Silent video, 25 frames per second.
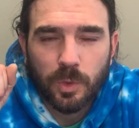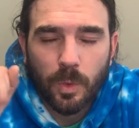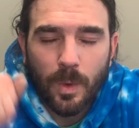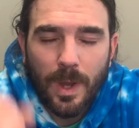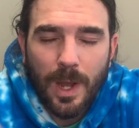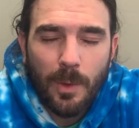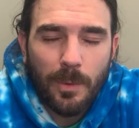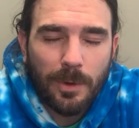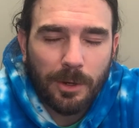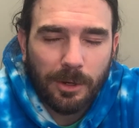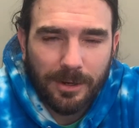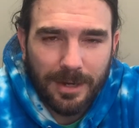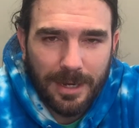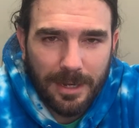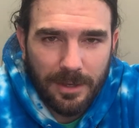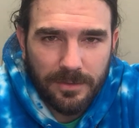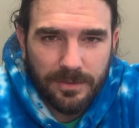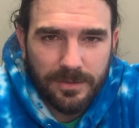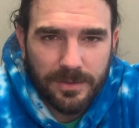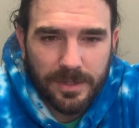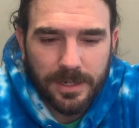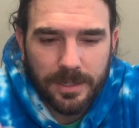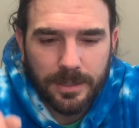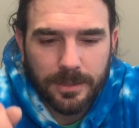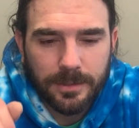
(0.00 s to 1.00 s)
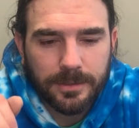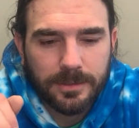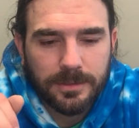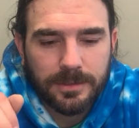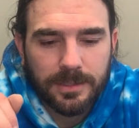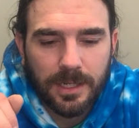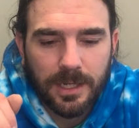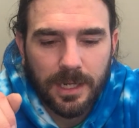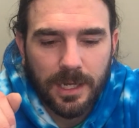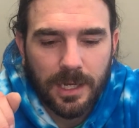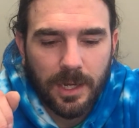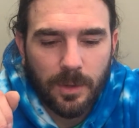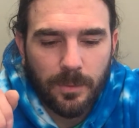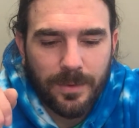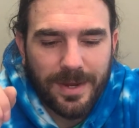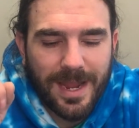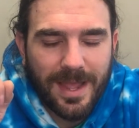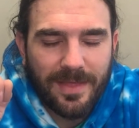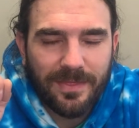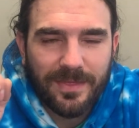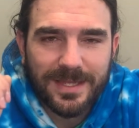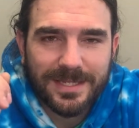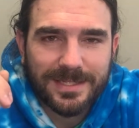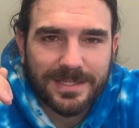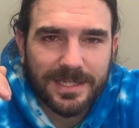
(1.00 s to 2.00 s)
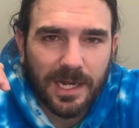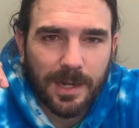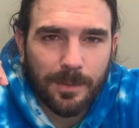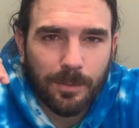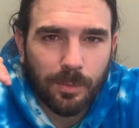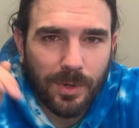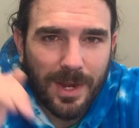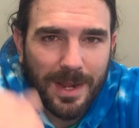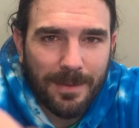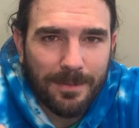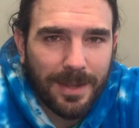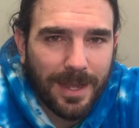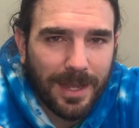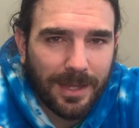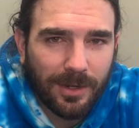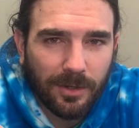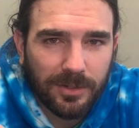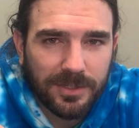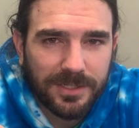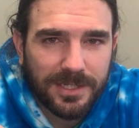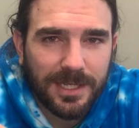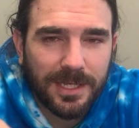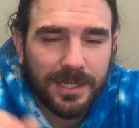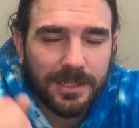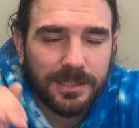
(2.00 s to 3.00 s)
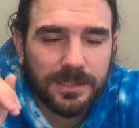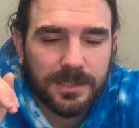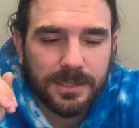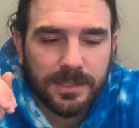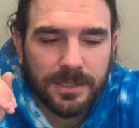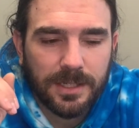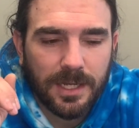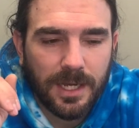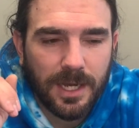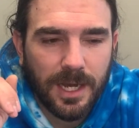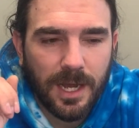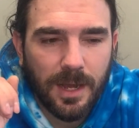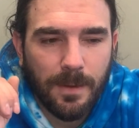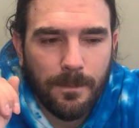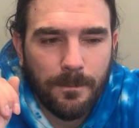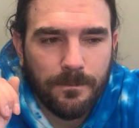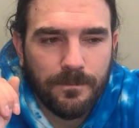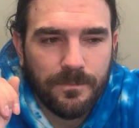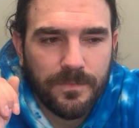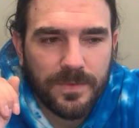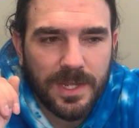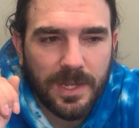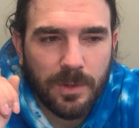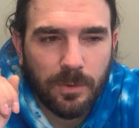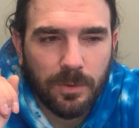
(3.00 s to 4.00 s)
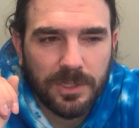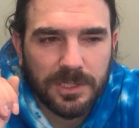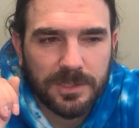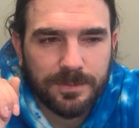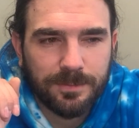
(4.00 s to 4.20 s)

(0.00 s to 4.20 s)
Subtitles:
while we were out there, we had this set up right behind our tent. It was